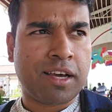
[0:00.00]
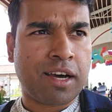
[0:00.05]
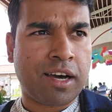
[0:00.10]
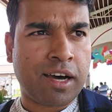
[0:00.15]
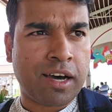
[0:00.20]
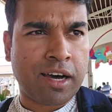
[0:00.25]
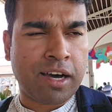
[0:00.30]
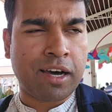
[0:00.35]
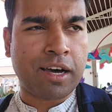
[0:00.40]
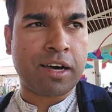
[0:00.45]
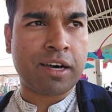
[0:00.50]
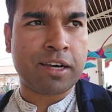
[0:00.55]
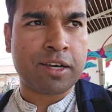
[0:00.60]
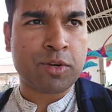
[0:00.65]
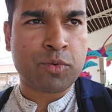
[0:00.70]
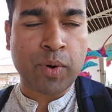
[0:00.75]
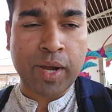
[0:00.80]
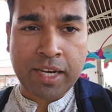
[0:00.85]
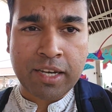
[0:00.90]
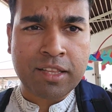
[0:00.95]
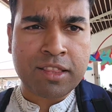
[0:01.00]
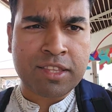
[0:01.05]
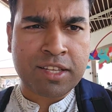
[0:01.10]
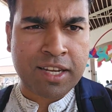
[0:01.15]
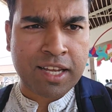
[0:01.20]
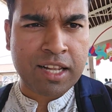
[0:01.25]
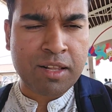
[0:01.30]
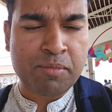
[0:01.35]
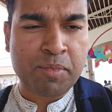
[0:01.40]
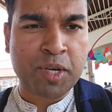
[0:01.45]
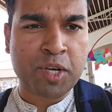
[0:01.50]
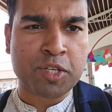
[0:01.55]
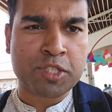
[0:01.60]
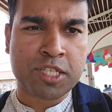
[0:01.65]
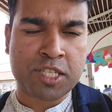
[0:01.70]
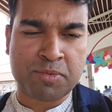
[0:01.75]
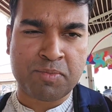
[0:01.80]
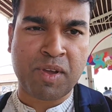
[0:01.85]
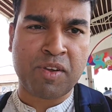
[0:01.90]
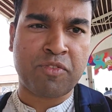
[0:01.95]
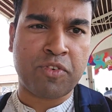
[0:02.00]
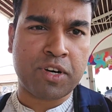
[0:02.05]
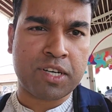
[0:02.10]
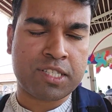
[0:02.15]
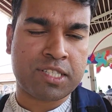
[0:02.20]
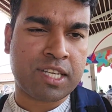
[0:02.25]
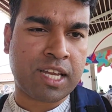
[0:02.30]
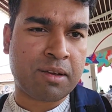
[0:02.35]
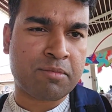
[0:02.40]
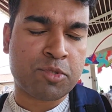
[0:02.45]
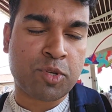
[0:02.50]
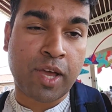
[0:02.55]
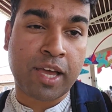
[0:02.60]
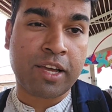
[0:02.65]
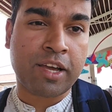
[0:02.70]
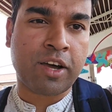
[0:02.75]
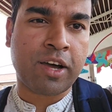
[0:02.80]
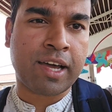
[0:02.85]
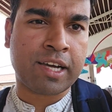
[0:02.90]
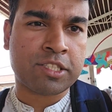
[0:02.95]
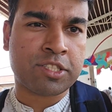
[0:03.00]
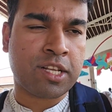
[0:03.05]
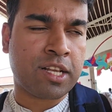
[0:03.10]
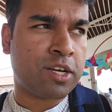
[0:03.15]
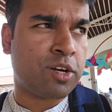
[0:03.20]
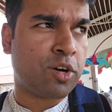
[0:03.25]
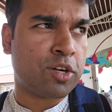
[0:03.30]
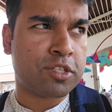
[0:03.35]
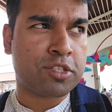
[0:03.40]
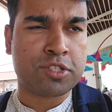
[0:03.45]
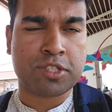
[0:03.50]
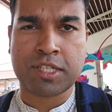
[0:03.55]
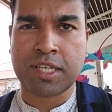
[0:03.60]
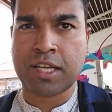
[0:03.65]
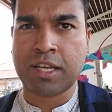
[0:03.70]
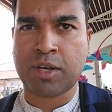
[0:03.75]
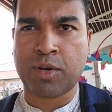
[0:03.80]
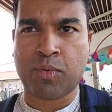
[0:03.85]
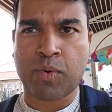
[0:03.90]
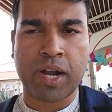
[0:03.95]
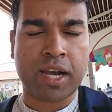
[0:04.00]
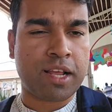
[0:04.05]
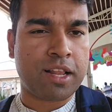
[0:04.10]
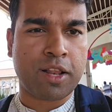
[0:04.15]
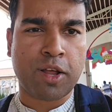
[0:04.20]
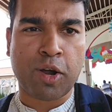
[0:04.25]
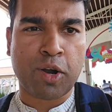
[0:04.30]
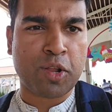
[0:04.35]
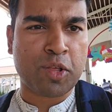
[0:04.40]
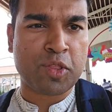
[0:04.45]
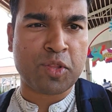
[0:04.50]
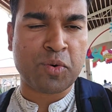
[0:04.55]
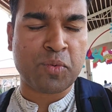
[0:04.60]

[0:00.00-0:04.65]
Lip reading: a thrill because it's my first time, so I actually got to see quite a lot on